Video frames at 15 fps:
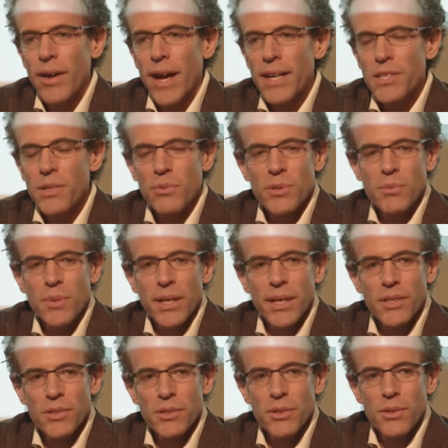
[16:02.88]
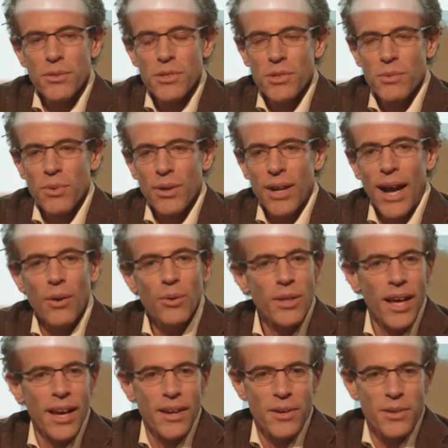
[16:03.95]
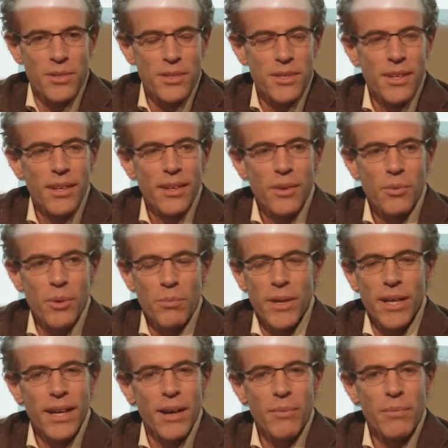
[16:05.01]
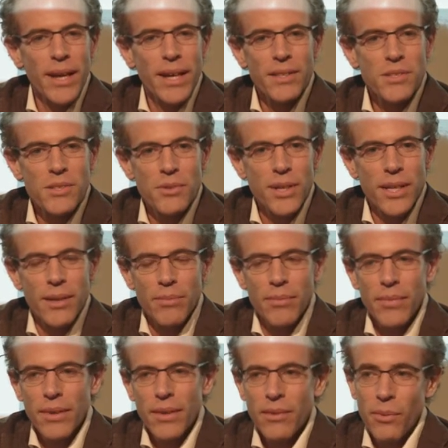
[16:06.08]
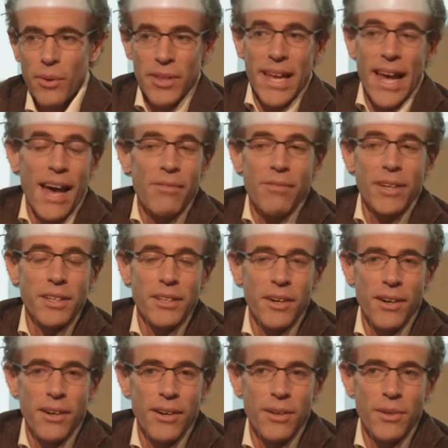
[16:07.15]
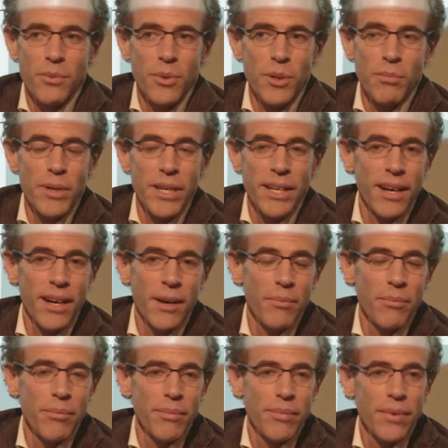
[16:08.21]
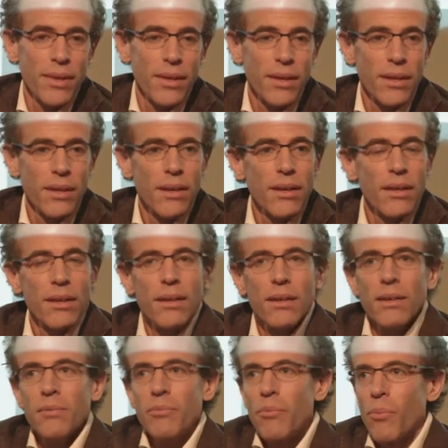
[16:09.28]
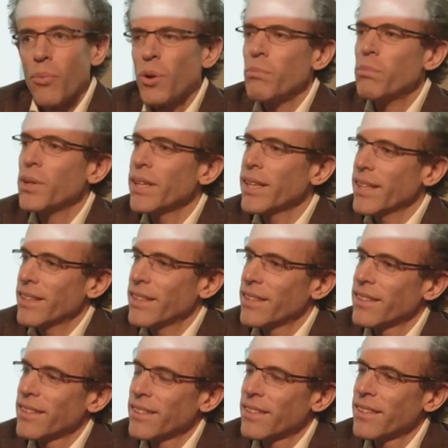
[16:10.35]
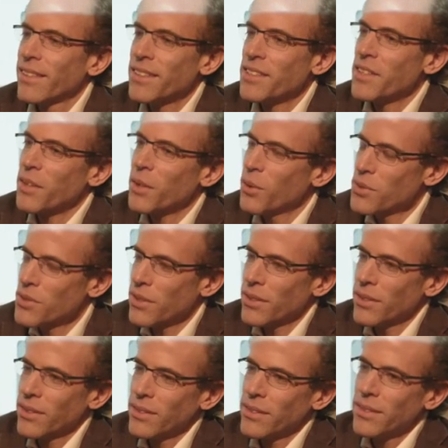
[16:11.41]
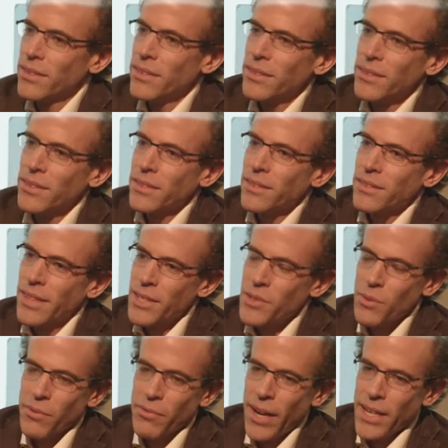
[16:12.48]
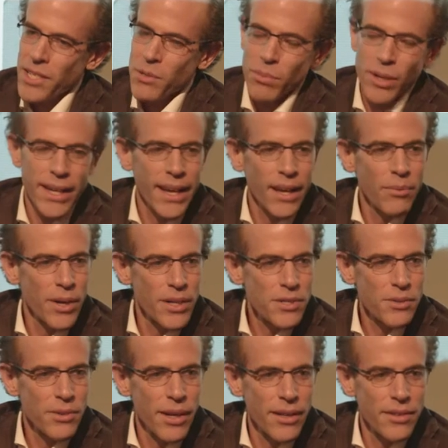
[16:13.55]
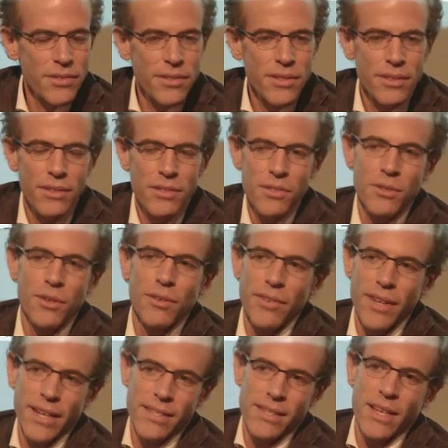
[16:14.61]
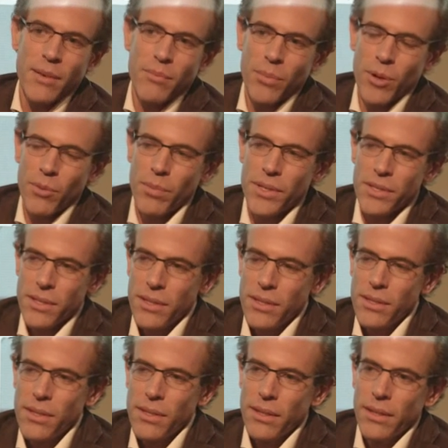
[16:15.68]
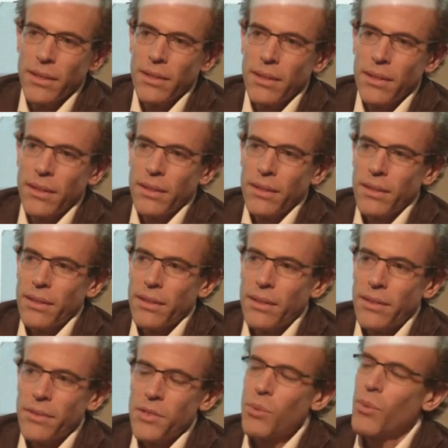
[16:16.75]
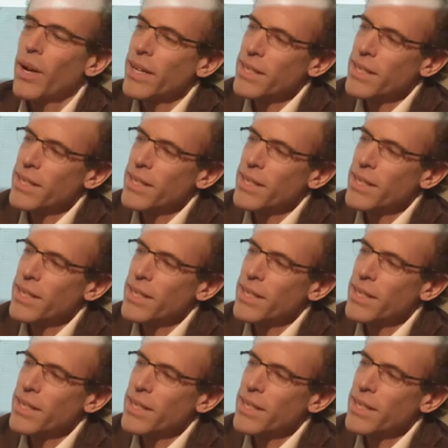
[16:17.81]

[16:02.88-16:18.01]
fashion was being introduced, where outliers would become mainstream, where the avant garde would become, would bleed into the culture. That's with fashion, but can't restaurants serve that same purpose? So, one